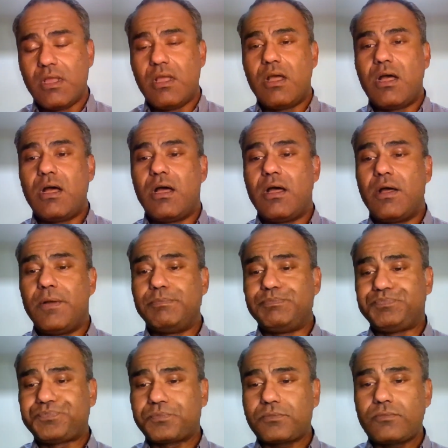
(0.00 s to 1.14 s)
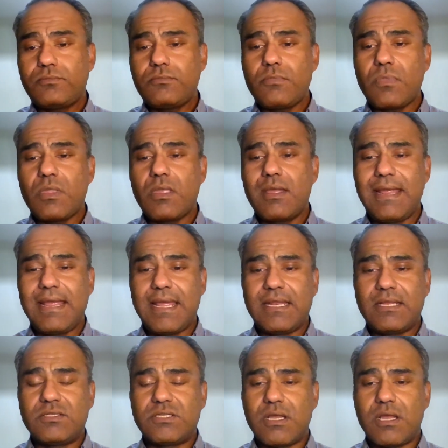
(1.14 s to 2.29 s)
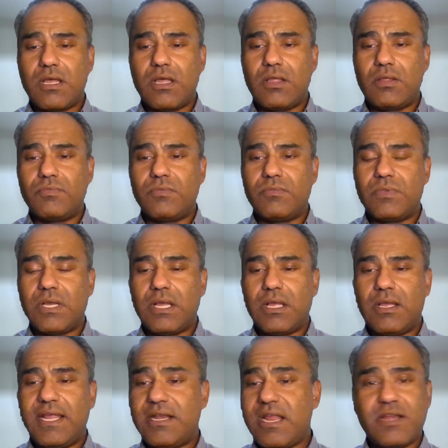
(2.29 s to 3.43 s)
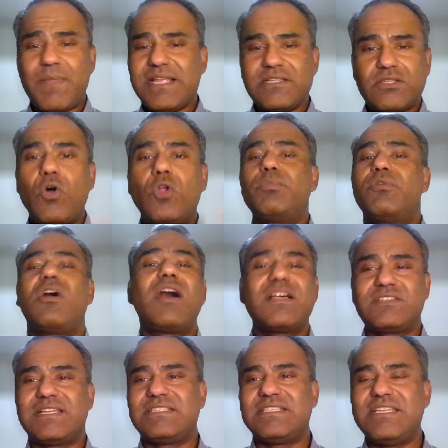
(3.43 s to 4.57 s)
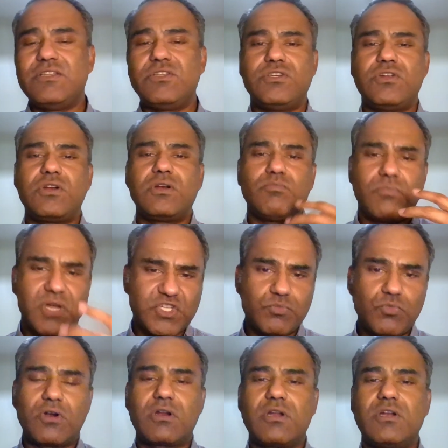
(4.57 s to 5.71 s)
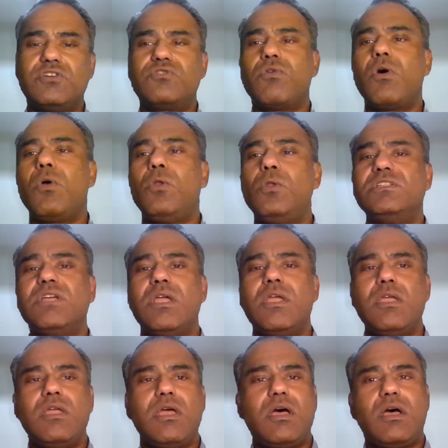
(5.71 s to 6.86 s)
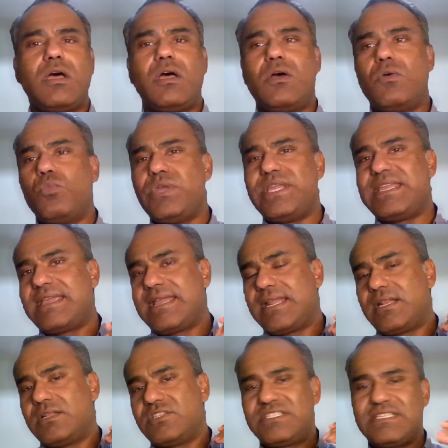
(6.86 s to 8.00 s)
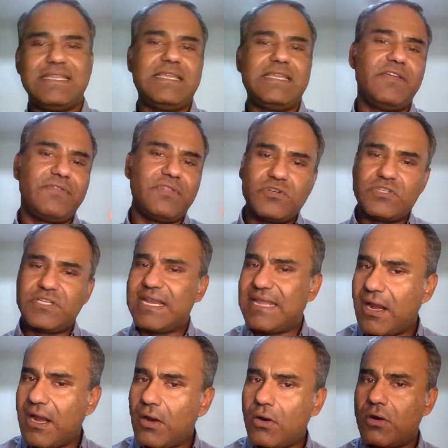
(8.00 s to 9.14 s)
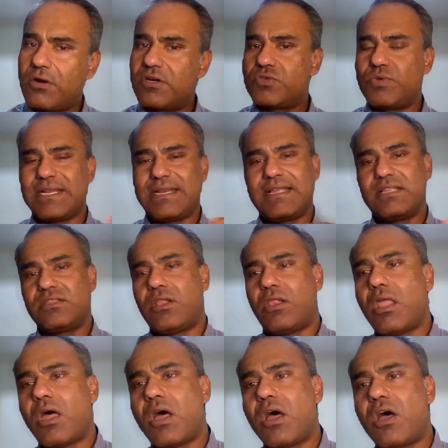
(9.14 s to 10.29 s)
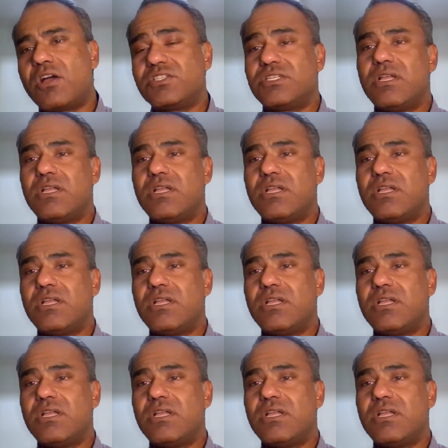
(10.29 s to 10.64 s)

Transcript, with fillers: Um, and uh, uh, it, it, makes the whole process easier, much more controlled. Uh, we can see if there's any errors, we can get the logs,